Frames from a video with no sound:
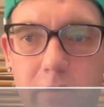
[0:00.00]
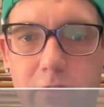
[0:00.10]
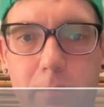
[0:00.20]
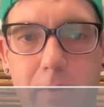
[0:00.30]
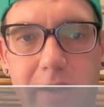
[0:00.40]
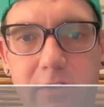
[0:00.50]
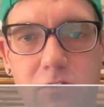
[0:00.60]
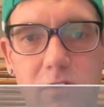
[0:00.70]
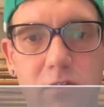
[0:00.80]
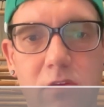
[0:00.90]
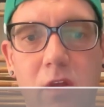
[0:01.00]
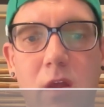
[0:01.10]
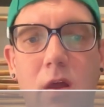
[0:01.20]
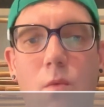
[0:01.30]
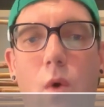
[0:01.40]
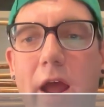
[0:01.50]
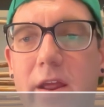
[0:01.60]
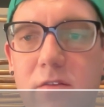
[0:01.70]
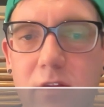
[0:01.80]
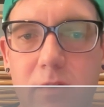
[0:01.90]
of your pages. Why
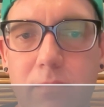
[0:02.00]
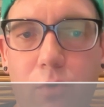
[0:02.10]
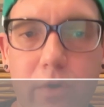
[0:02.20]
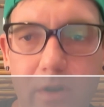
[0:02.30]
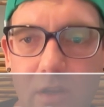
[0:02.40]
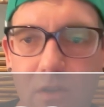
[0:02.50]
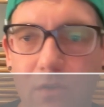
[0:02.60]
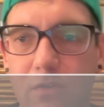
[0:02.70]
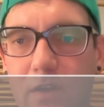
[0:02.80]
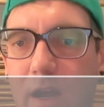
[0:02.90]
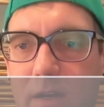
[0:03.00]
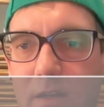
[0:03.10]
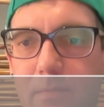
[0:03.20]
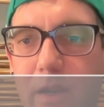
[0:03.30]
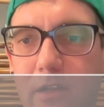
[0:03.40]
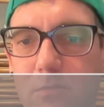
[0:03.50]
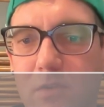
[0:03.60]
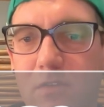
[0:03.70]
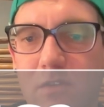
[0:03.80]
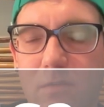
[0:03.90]
is it important to use a content
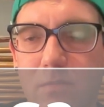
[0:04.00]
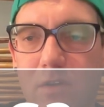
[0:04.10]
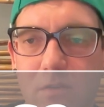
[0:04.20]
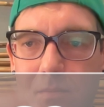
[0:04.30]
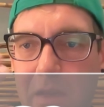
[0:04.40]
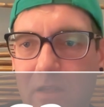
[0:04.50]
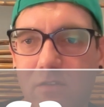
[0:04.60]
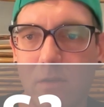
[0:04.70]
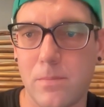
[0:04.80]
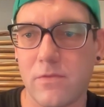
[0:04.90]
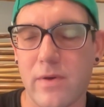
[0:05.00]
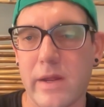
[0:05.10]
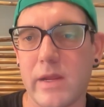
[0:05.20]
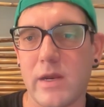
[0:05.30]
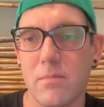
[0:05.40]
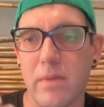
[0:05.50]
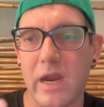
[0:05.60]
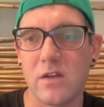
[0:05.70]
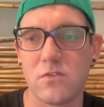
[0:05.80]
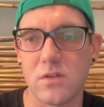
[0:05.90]
management system? Because it makes simplifying and
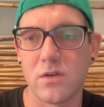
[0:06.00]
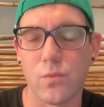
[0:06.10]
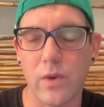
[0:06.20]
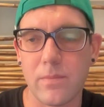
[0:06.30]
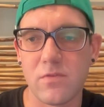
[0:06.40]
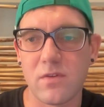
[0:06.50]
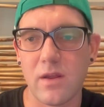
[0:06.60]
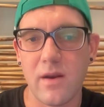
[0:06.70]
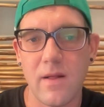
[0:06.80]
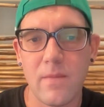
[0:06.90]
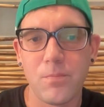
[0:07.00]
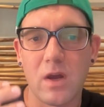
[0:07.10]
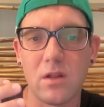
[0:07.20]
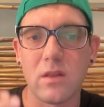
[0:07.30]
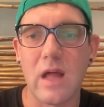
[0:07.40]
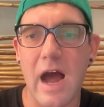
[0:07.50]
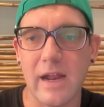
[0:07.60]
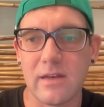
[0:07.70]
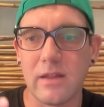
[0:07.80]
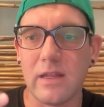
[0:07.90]
managing your website a
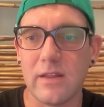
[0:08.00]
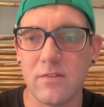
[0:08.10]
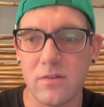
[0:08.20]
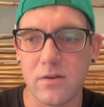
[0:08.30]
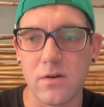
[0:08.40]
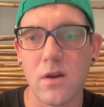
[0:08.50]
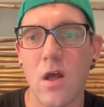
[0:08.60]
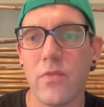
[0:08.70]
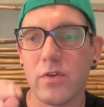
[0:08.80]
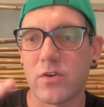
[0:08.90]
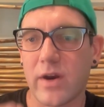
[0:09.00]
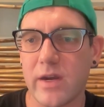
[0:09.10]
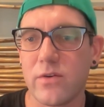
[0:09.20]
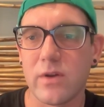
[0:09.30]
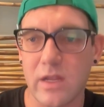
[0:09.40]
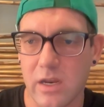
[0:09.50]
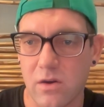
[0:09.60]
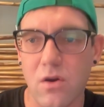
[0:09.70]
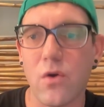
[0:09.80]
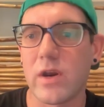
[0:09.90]
lot easier than trying to again code